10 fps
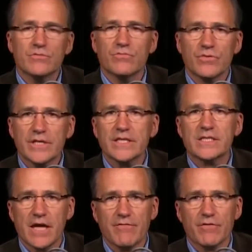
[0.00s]
really
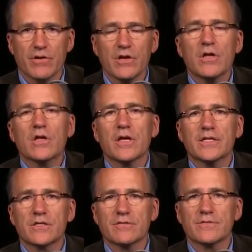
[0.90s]
suffer
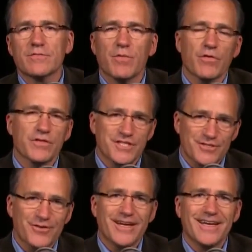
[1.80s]
in terms of both the
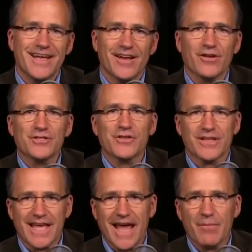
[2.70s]
screen and also the
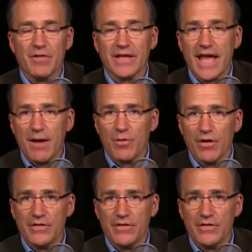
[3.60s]
camera. The camera on